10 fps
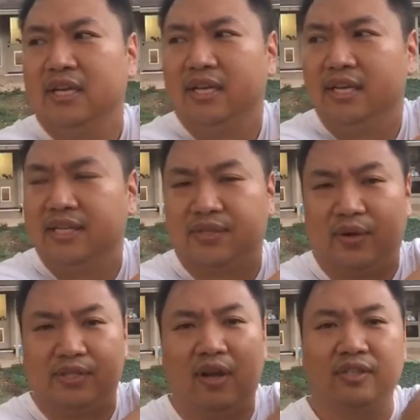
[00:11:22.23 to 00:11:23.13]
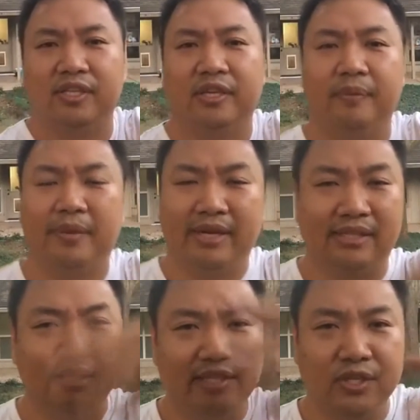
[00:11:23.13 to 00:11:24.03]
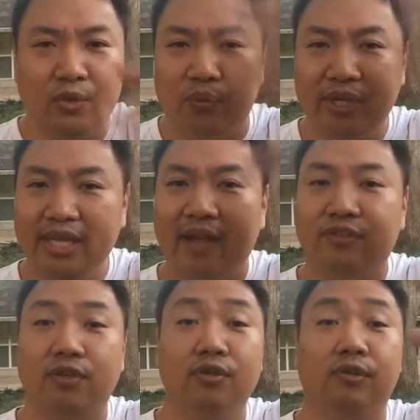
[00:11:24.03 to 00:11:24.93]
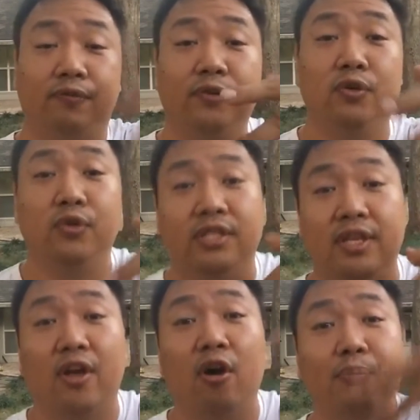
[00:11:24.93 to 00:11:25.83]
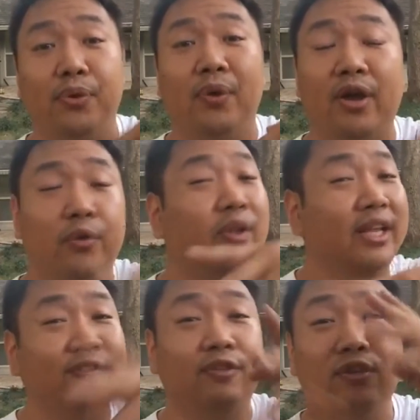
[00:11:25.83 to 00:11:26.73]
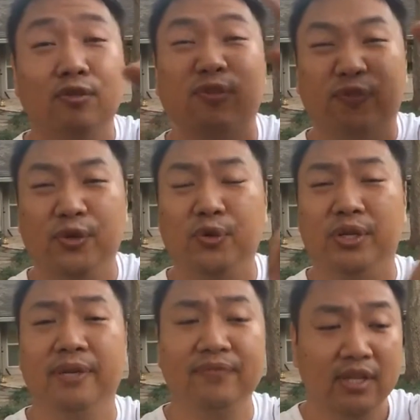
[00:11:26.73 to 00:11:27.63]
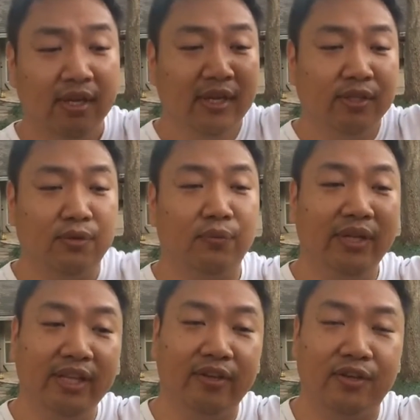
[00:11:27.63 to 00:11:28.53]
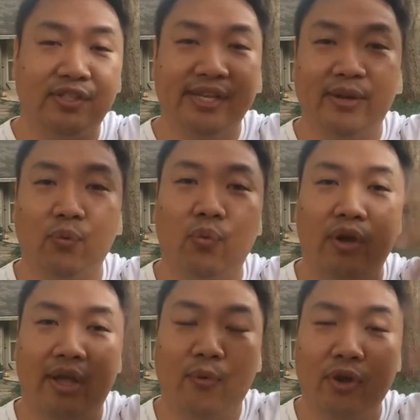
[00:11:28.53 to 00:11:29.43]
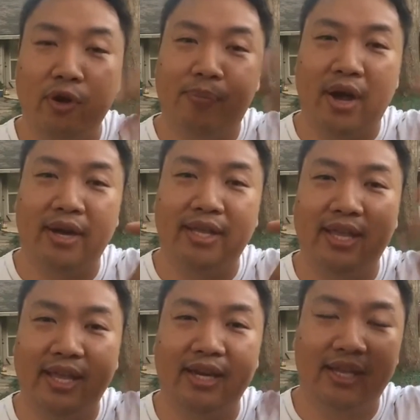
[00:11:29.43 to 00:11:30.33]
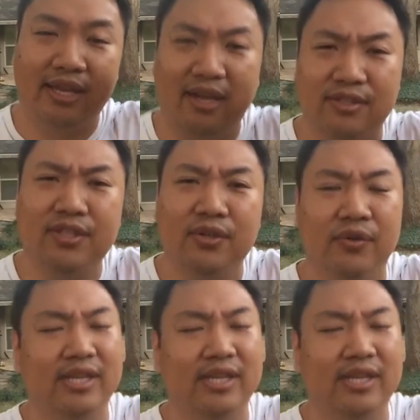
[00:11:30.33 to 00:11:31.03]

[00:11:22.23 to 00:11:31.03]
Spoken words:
And so I talked to him, man. I said, listen, you really have to use food to help you out. You really have to use food to really understand what your body can and cannot do.